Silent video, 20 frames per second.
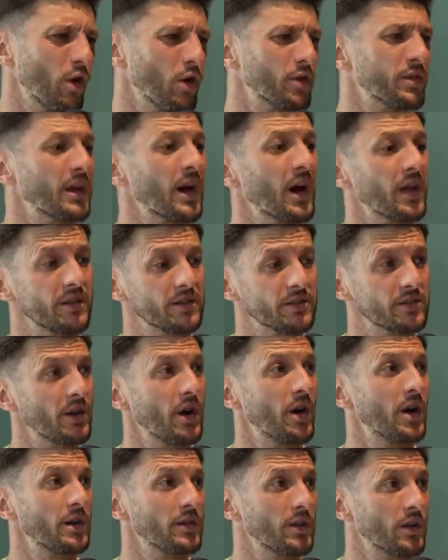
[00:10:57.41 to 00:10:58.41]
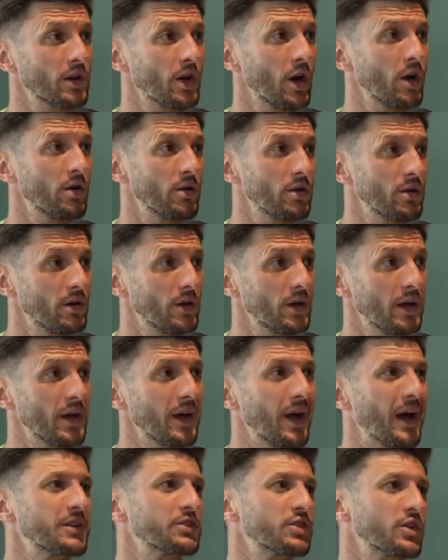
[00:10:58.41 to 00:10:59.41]
on the other side,
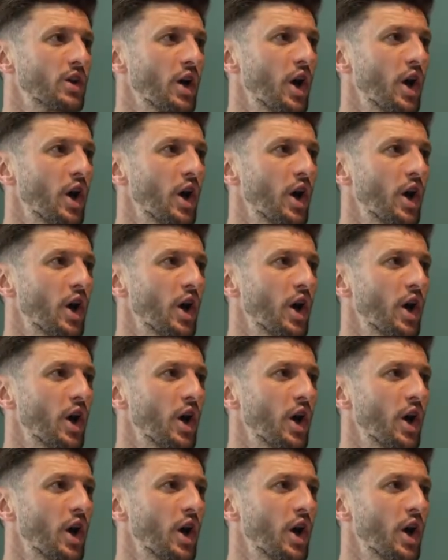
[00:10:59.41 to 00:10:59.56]
as a